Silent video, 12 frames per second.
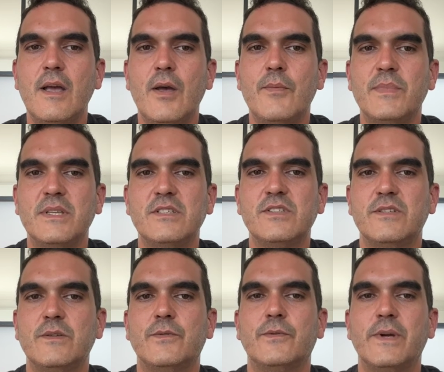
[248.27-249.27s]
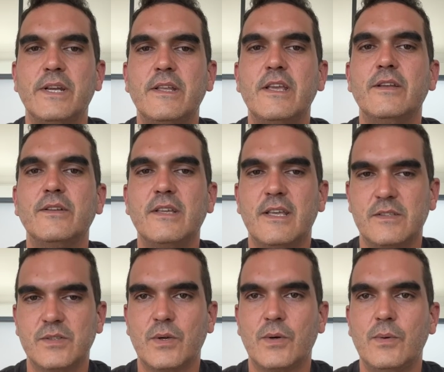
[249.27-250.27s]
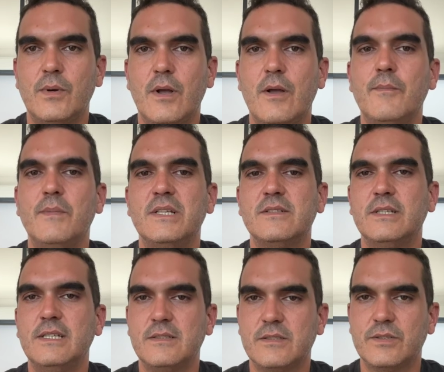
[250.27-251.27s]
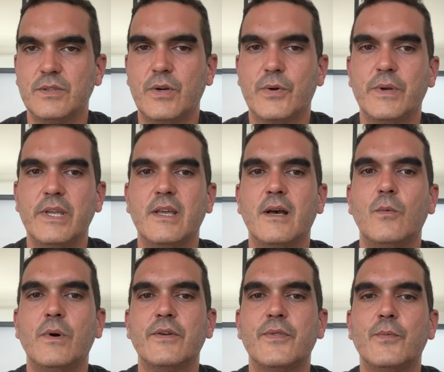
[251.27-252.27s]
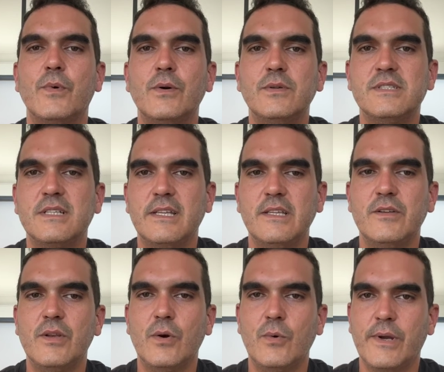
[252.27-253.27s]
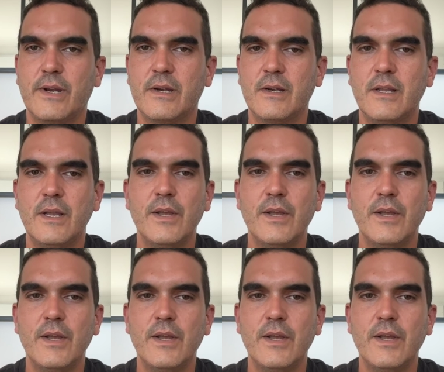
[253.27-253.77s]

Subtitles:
A Mediterranean ghetto, a Middle Eastern Korea where the roads lead nowhere,